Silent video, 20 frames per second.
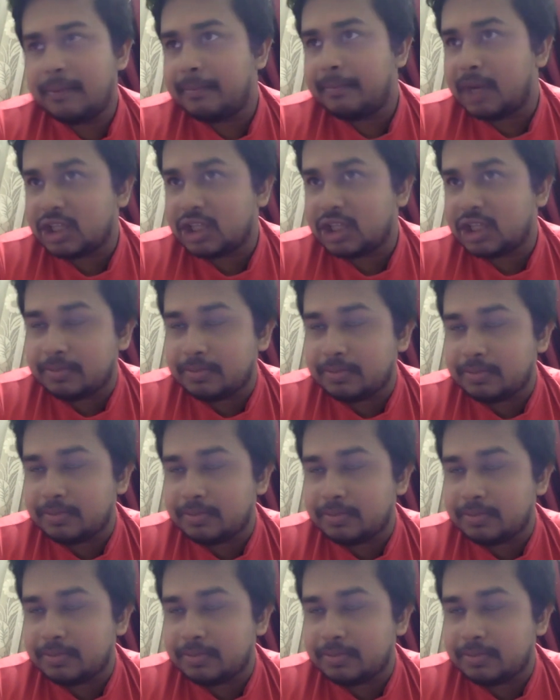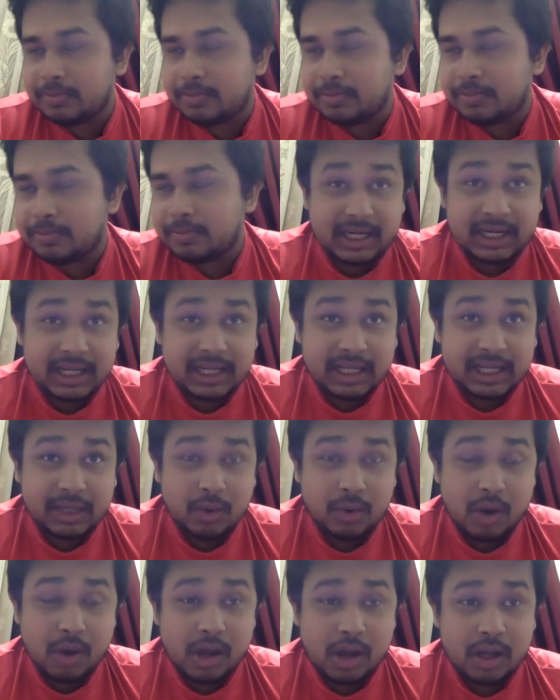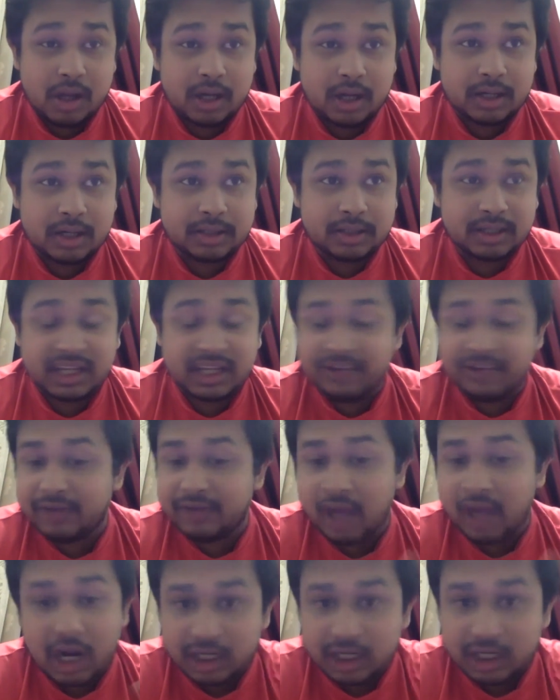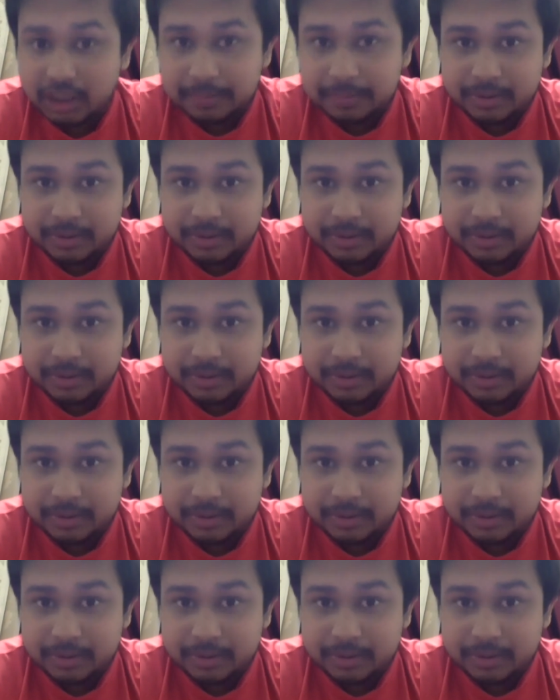much more mentally you are giving 100%.